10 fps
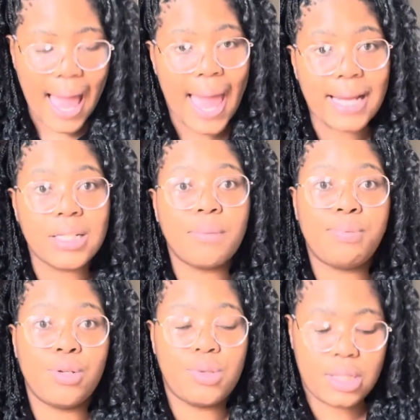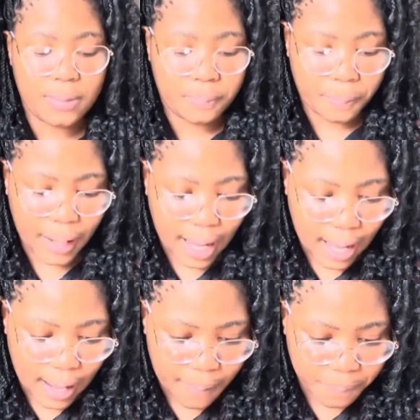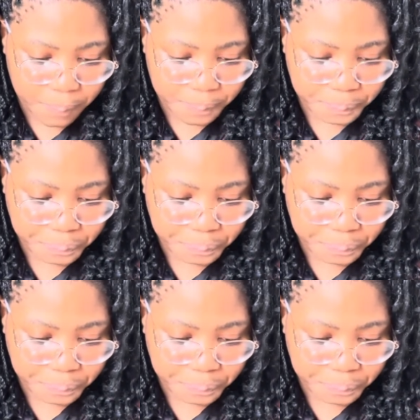and abuse. Then